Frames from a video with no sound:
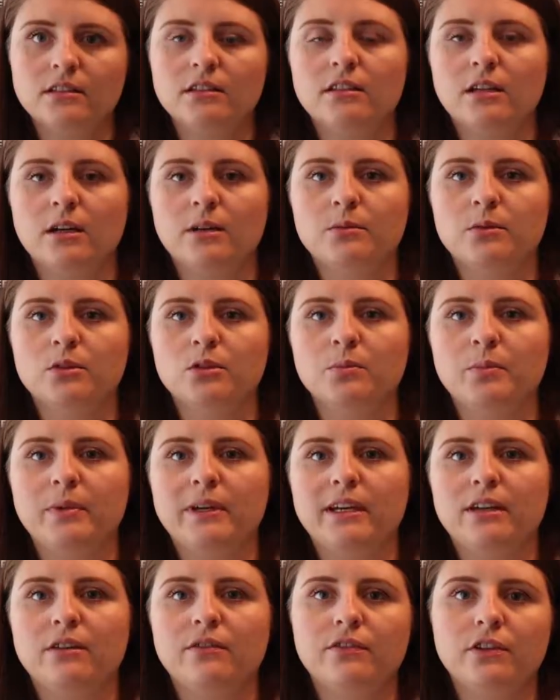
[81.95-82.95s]
there will
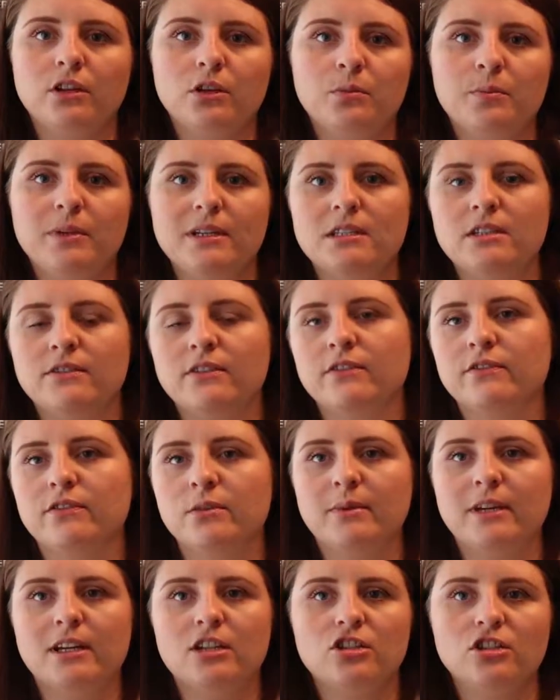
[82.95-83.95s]
be a few bits of
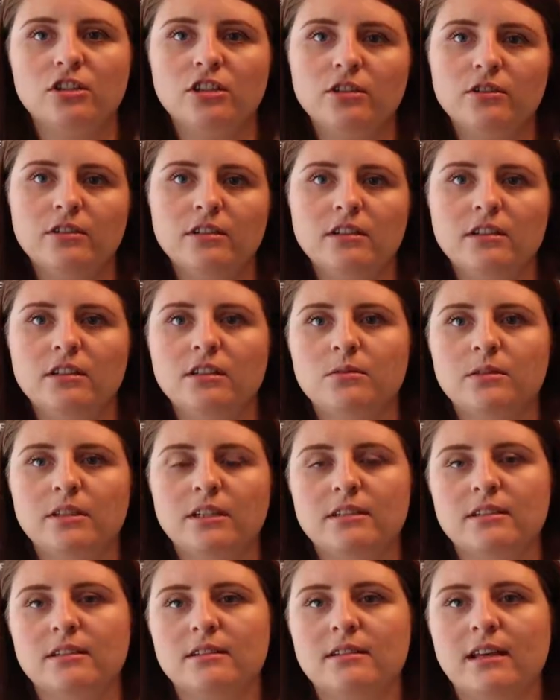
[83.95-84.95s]
information that you
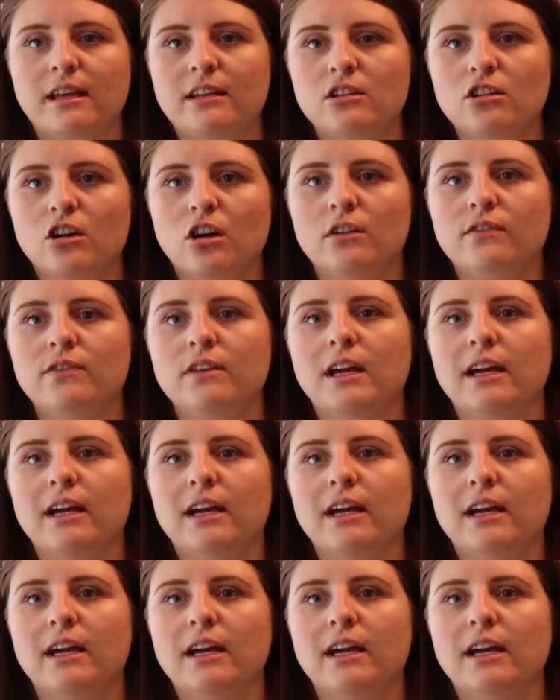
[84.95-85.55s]
need to send off,